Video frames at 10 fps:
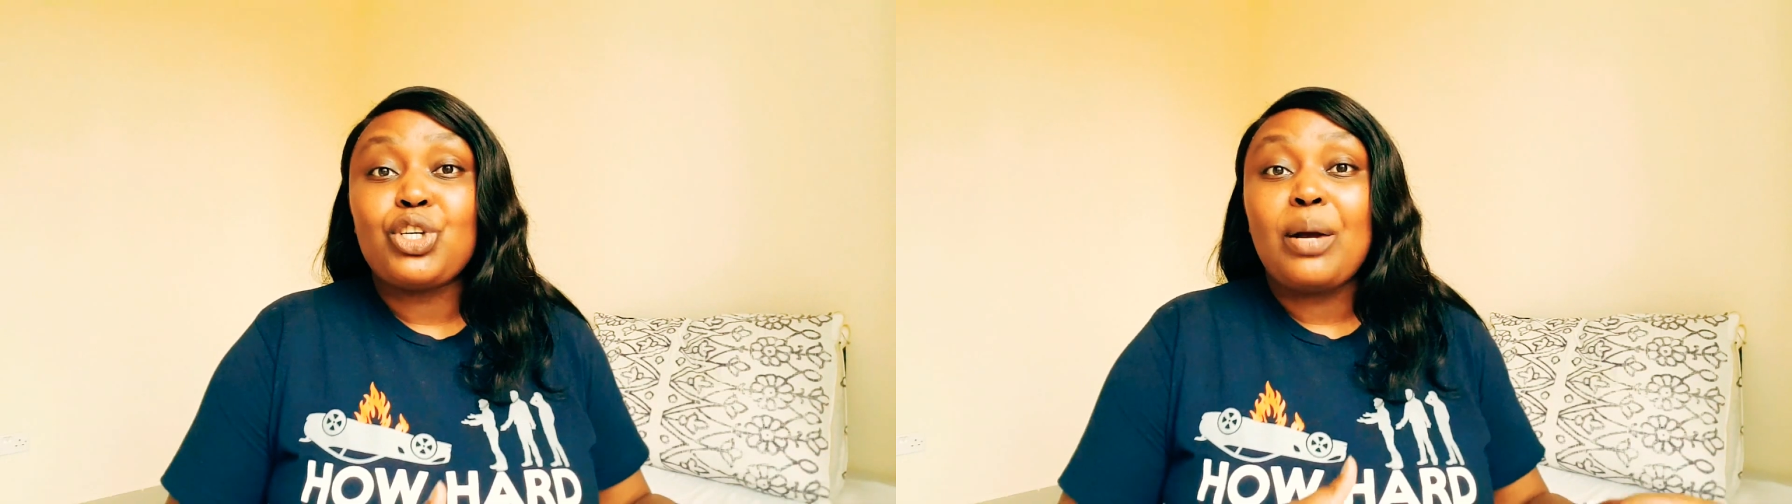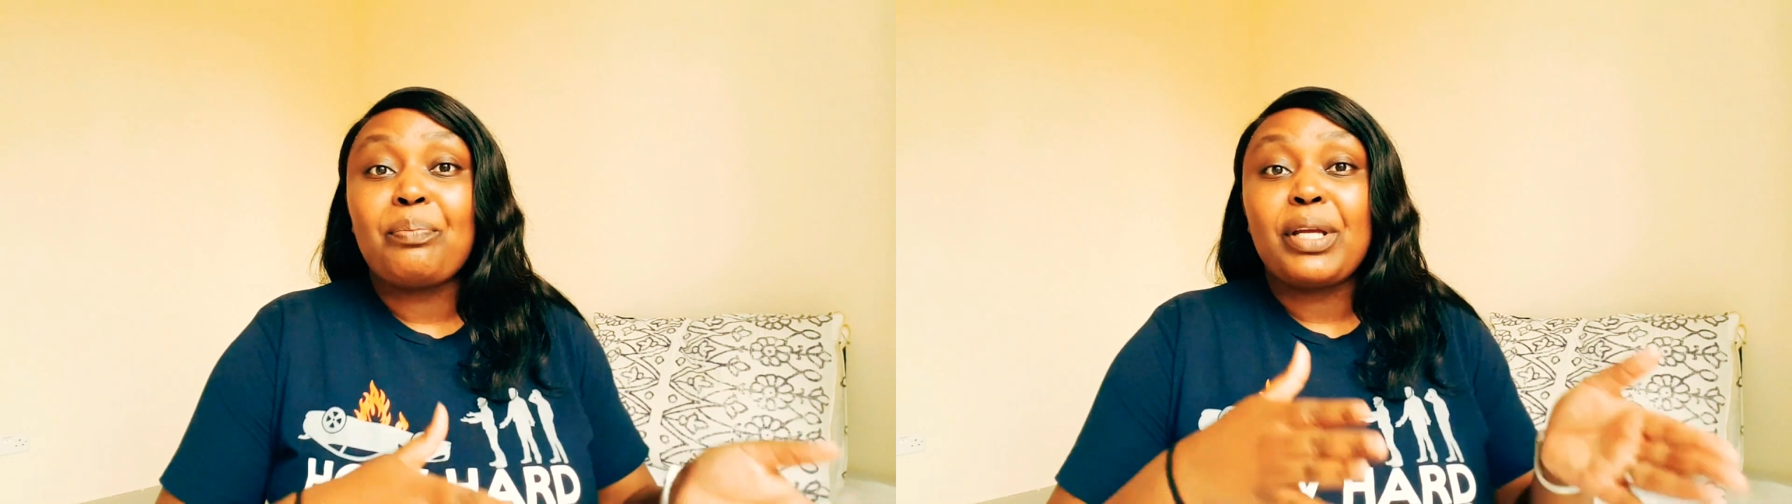
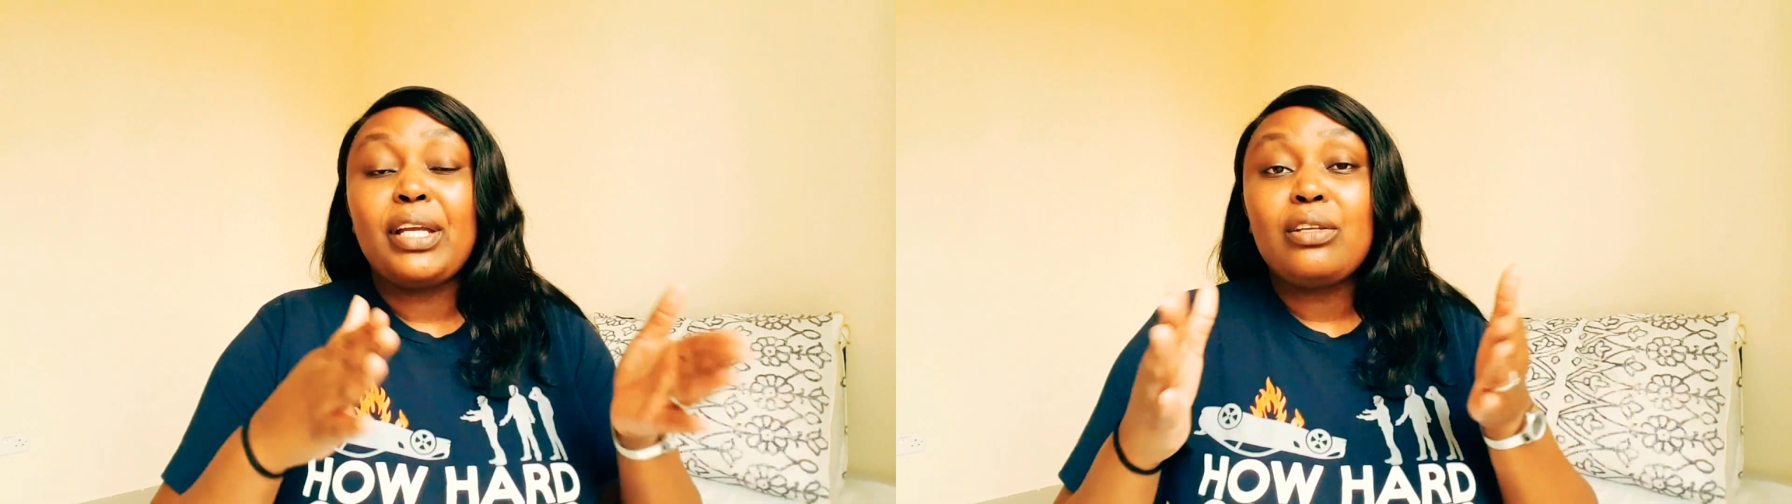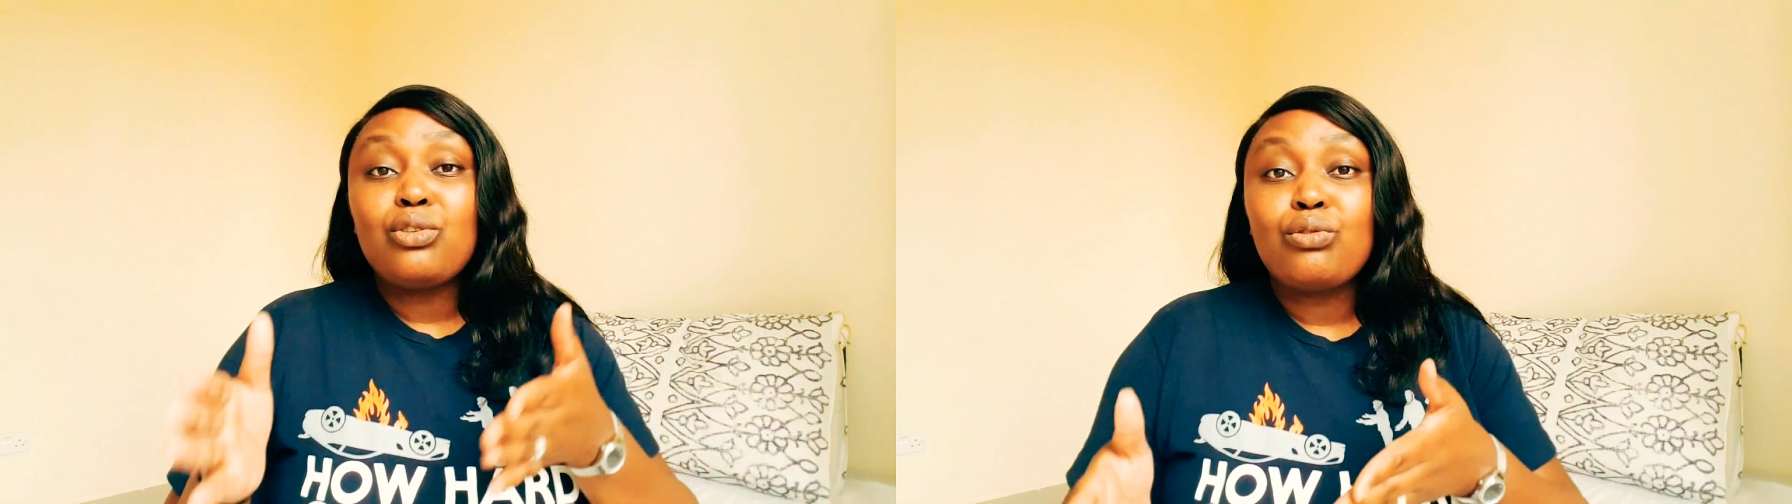jump
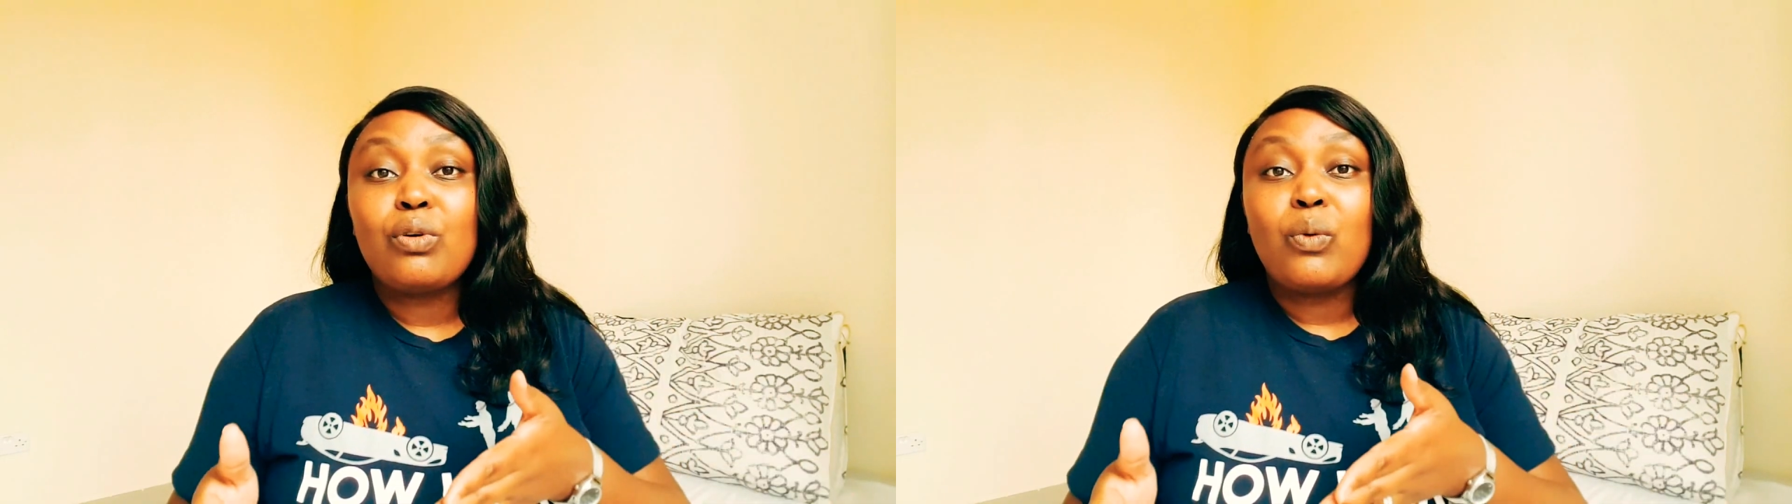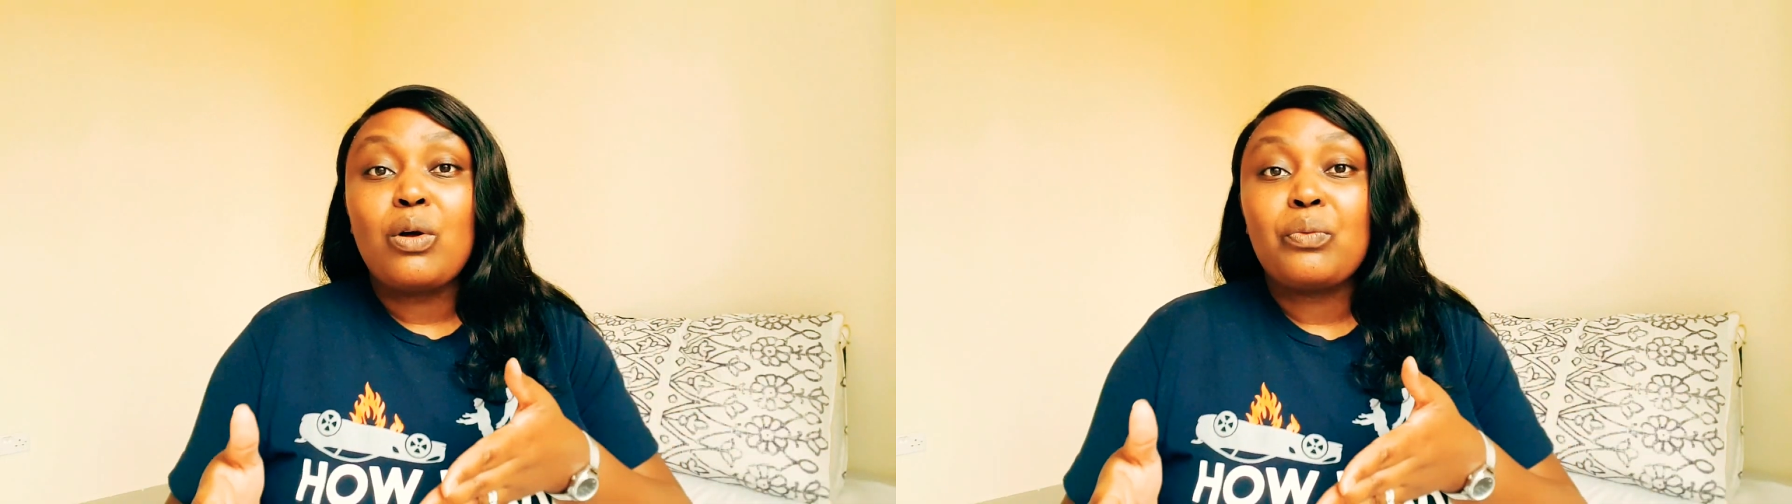into
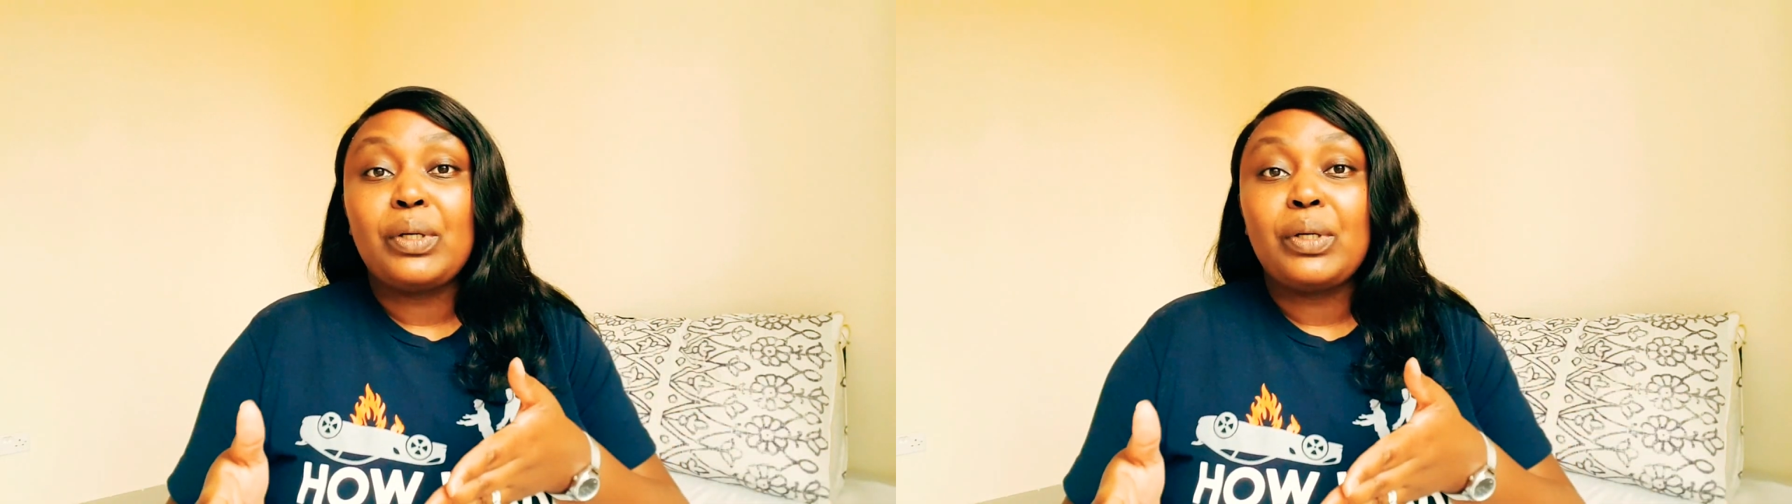the wrong